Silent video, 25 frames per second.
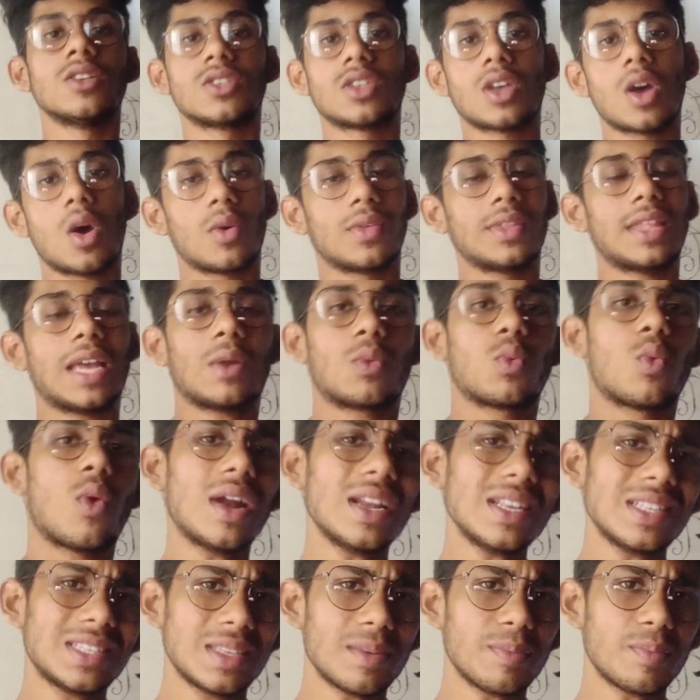So that
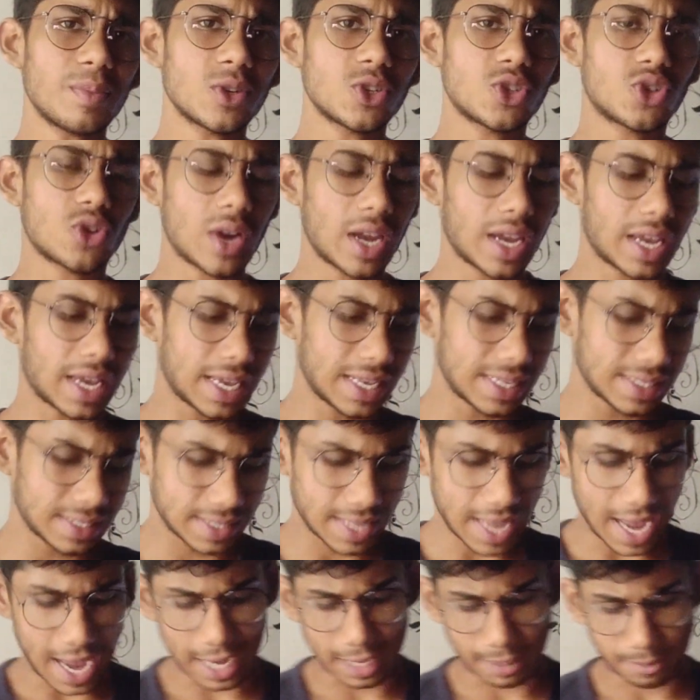one simple trick
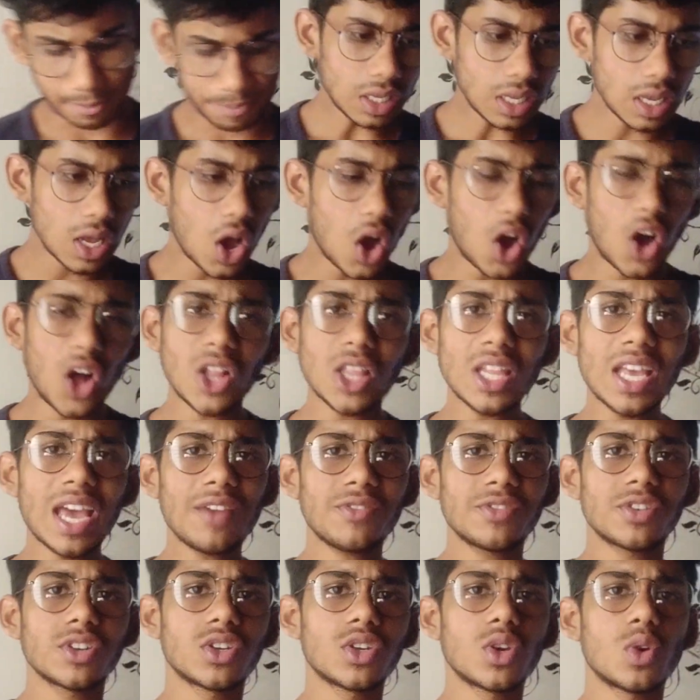is that all you
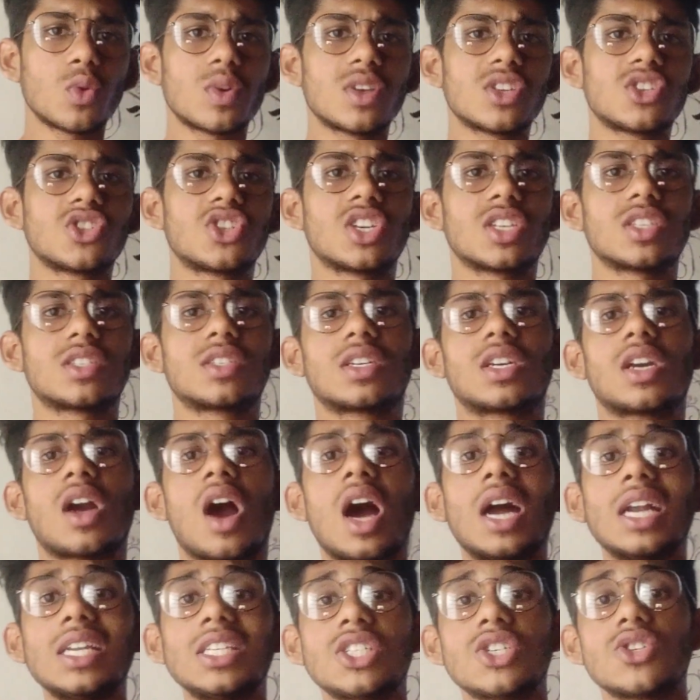have to do is just
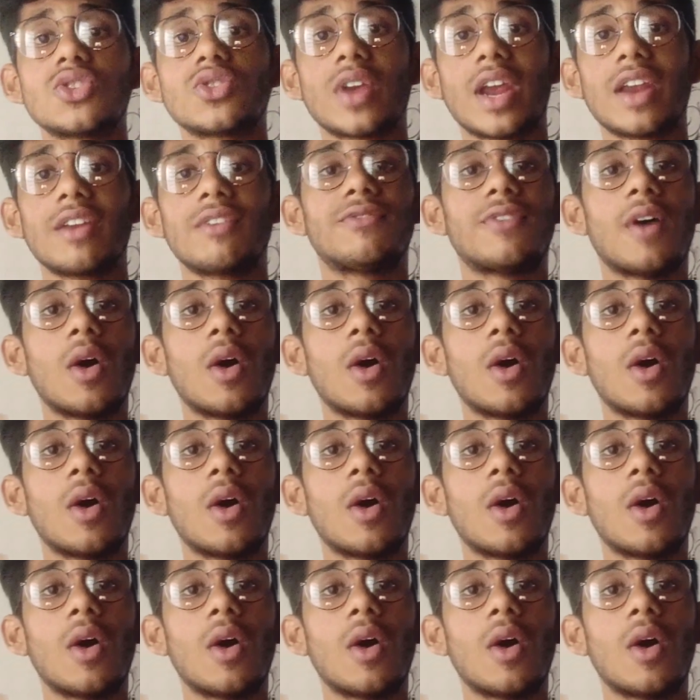concentrate,